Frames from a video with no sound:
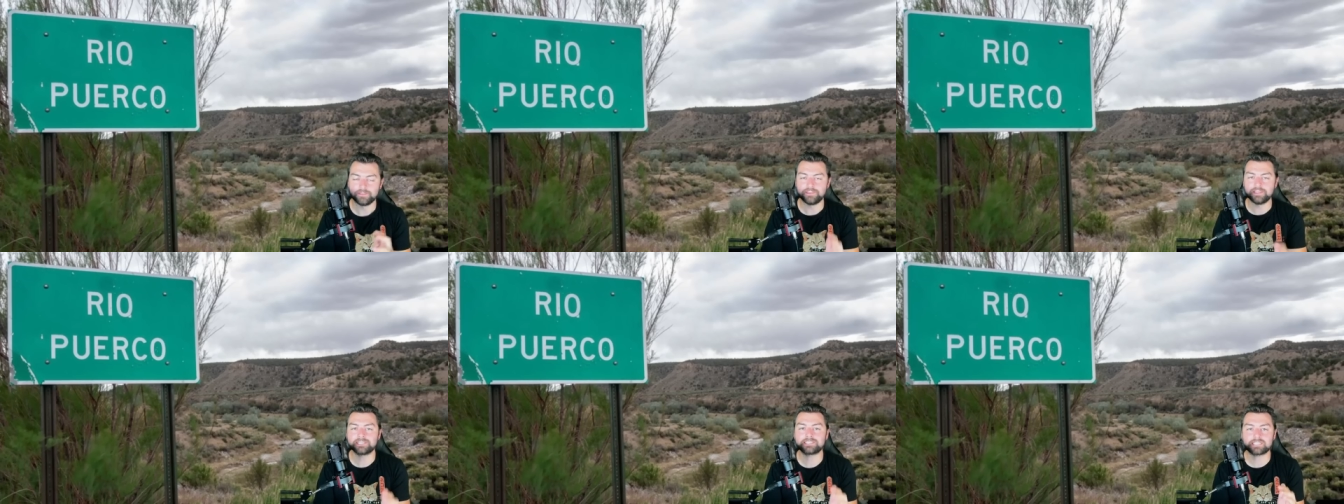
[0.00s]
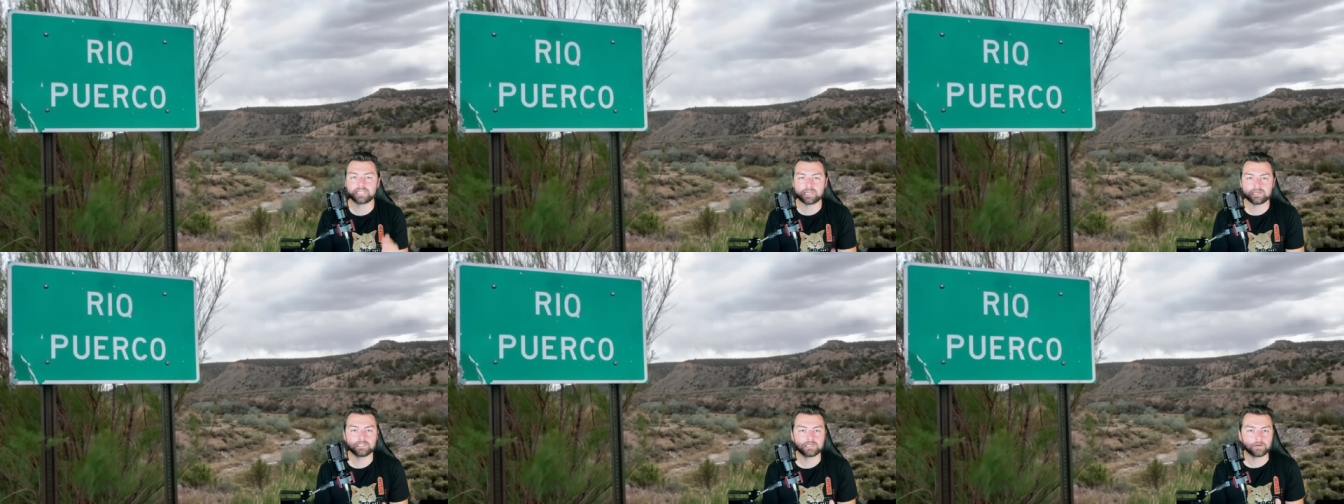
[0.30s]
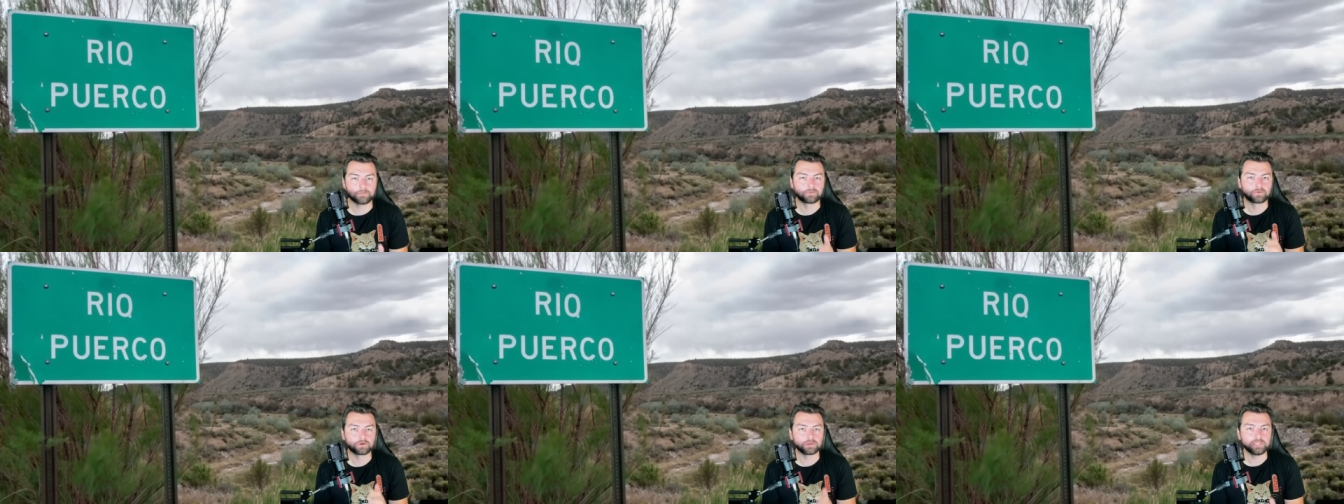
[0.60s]
This ended
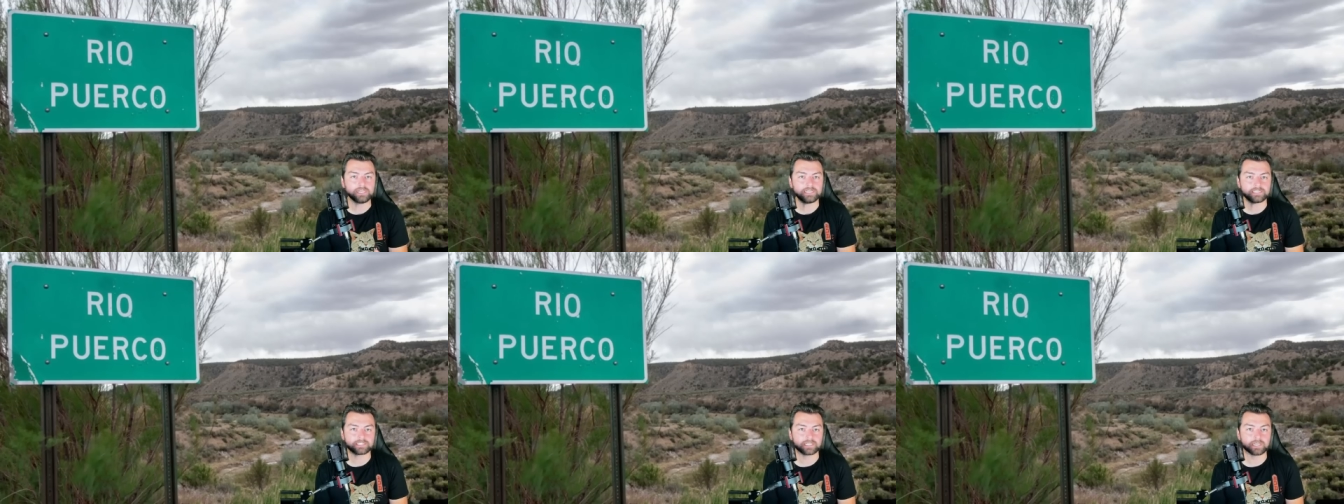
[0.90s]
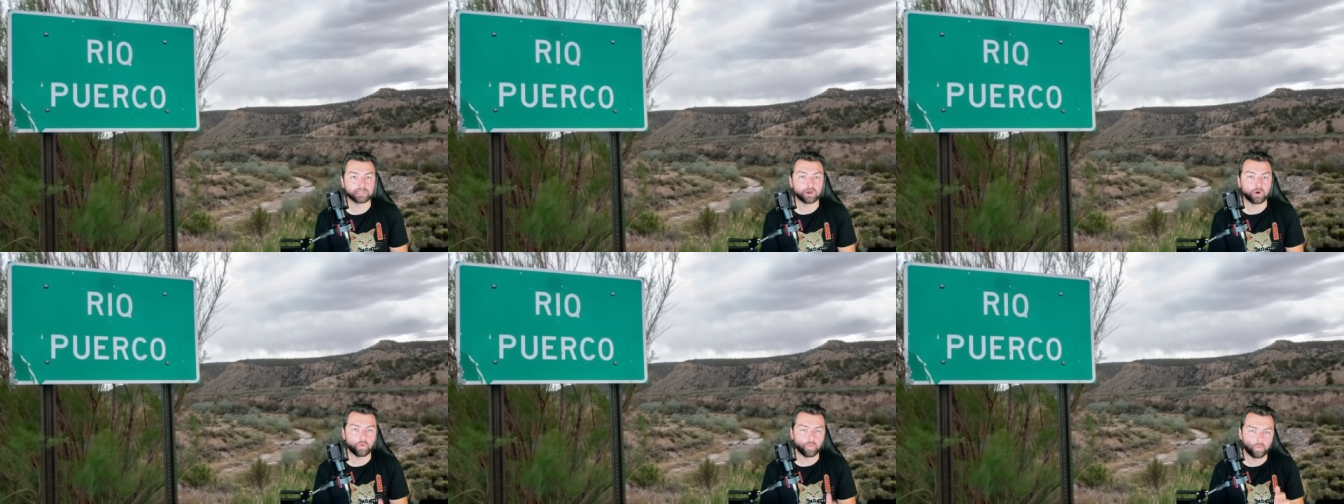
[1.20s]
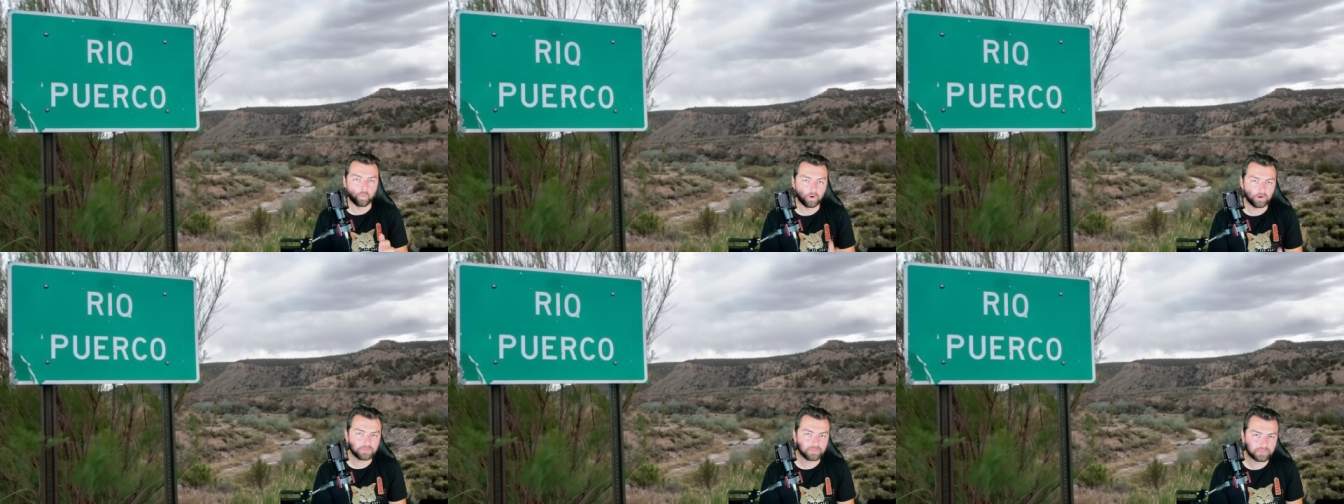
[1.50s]
up releasing
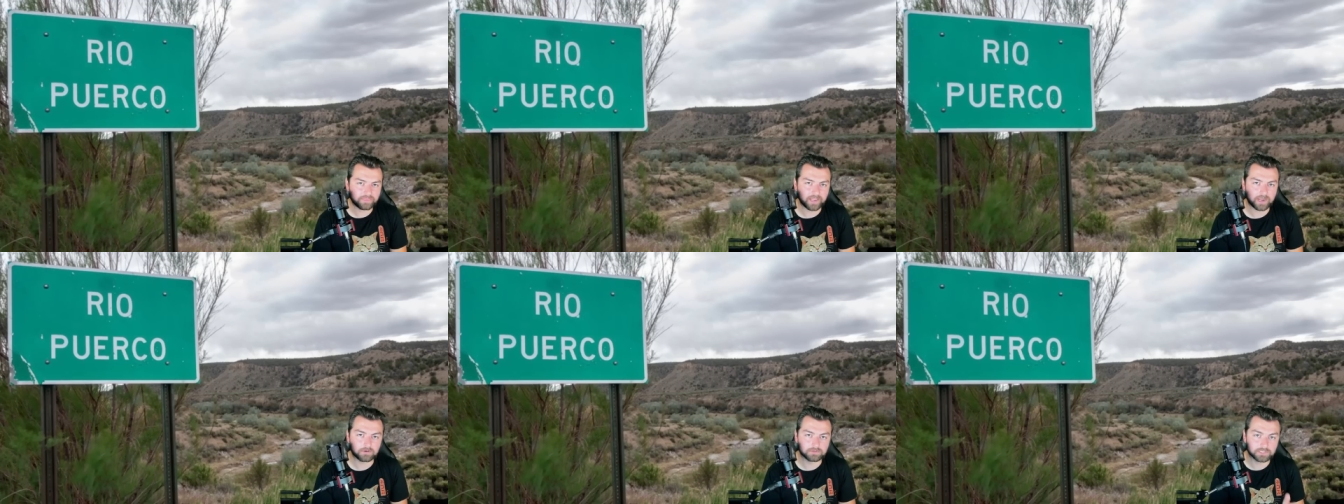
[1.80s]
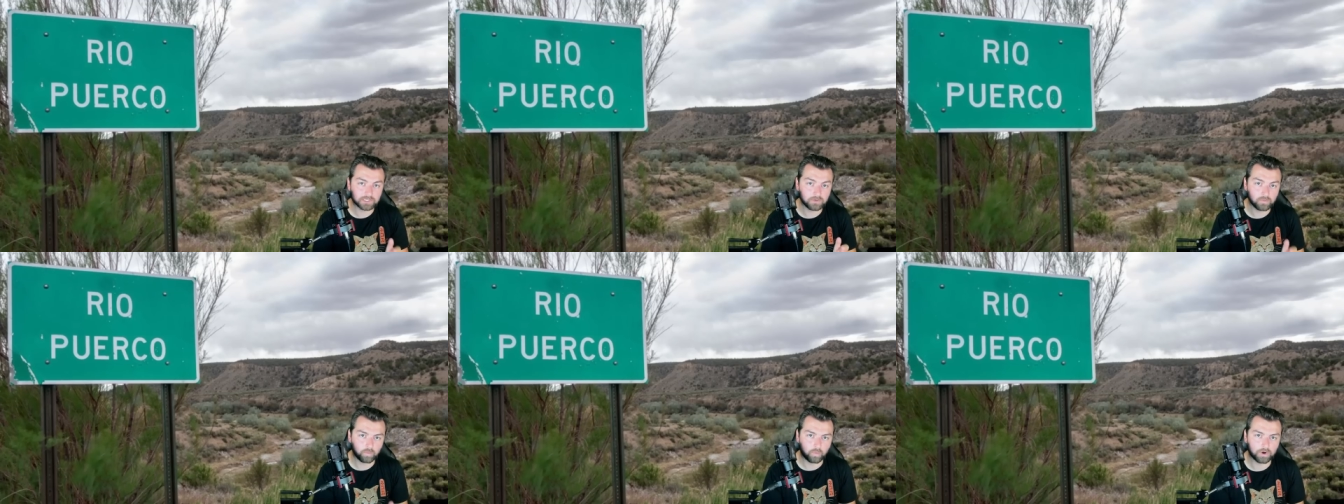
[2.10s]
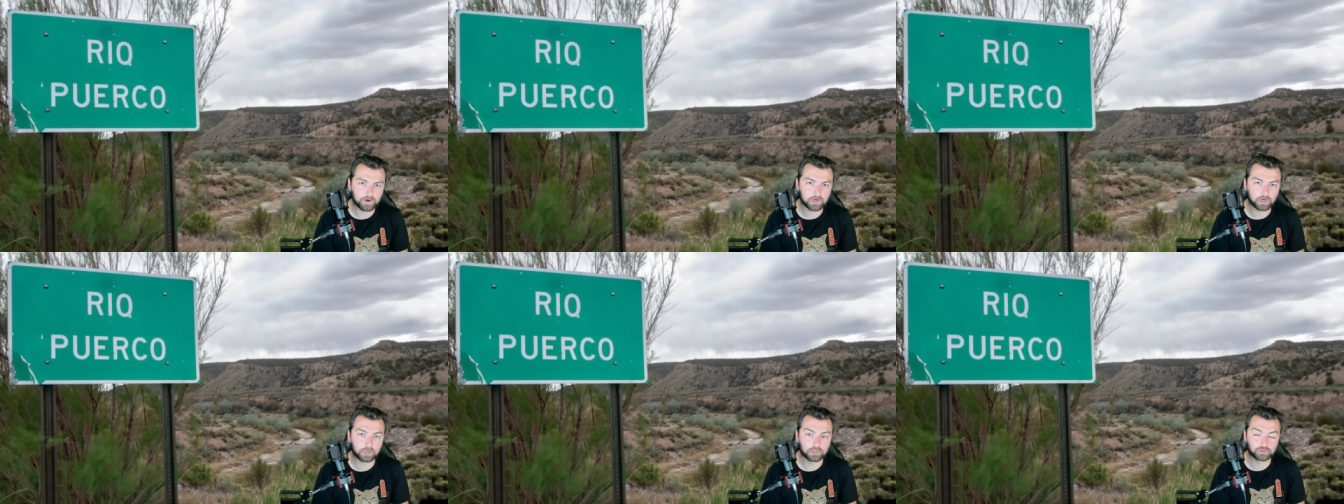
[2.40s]

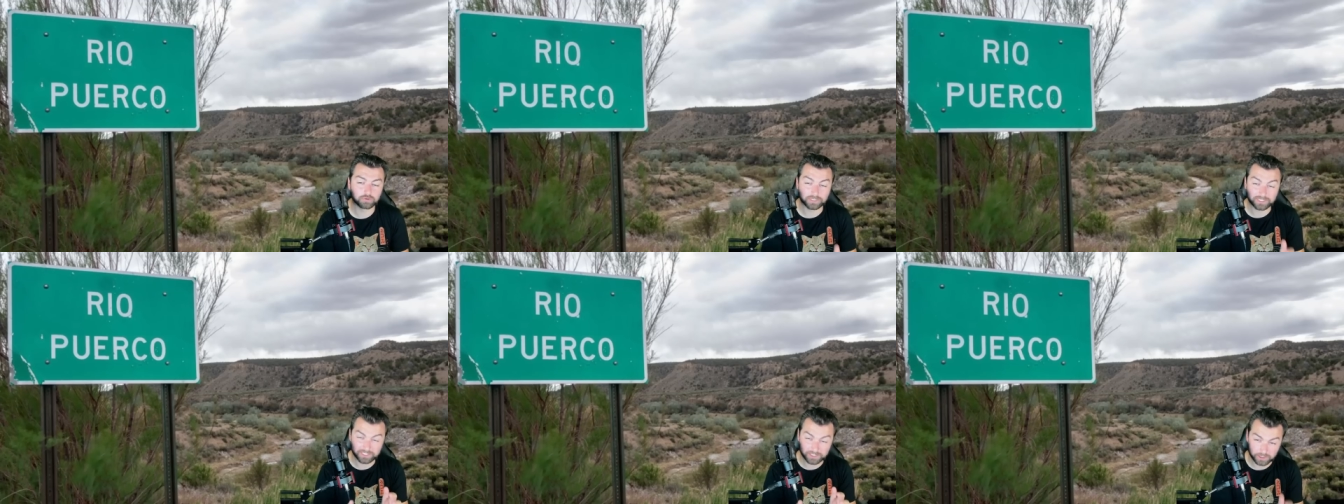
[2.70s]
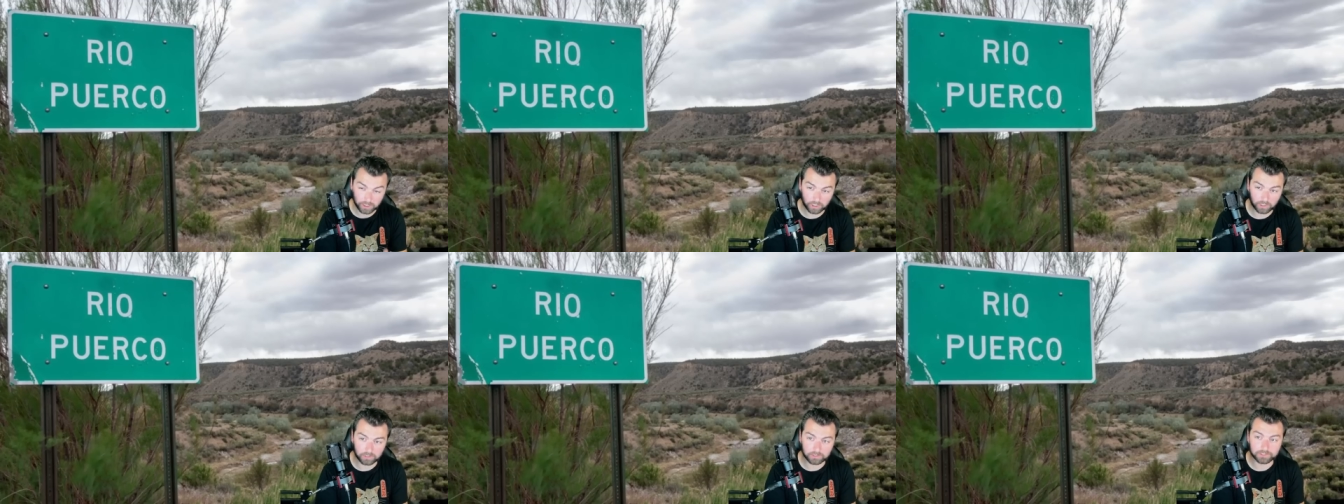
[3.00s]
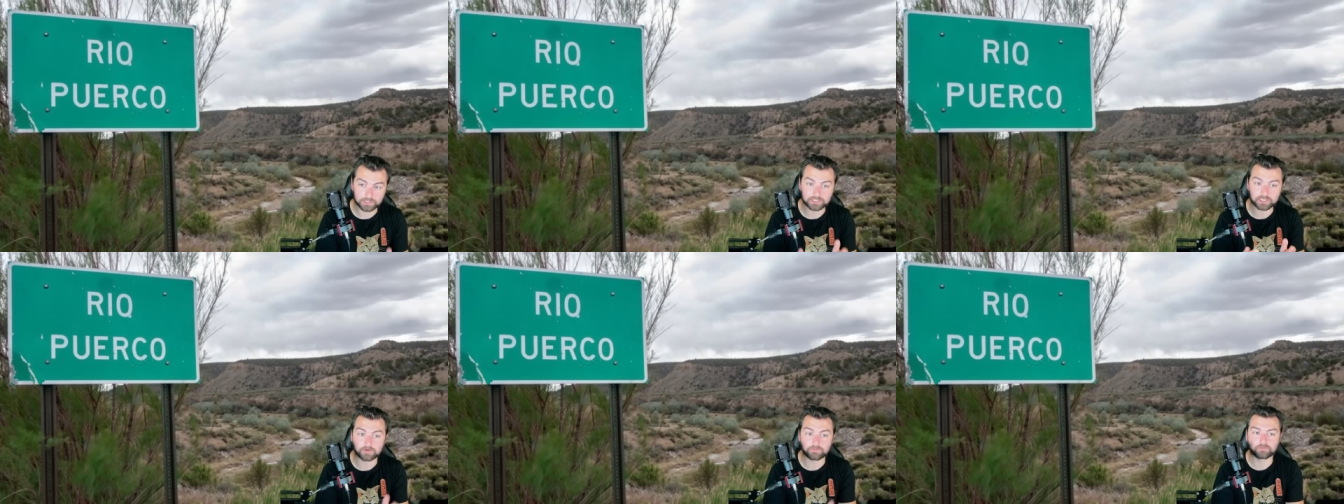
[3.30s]
1,100
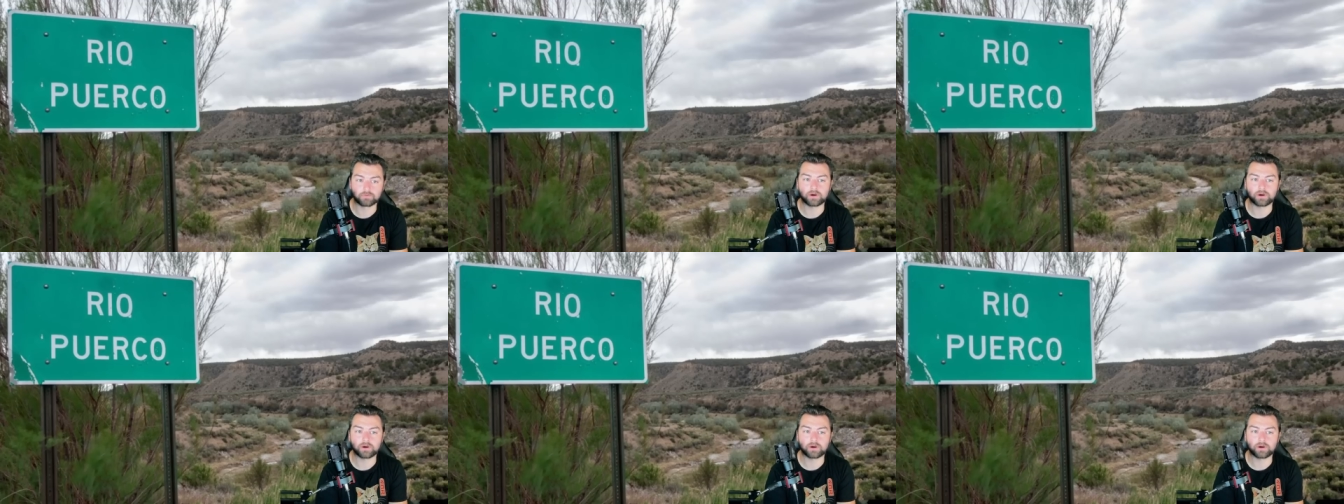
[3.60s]
tons of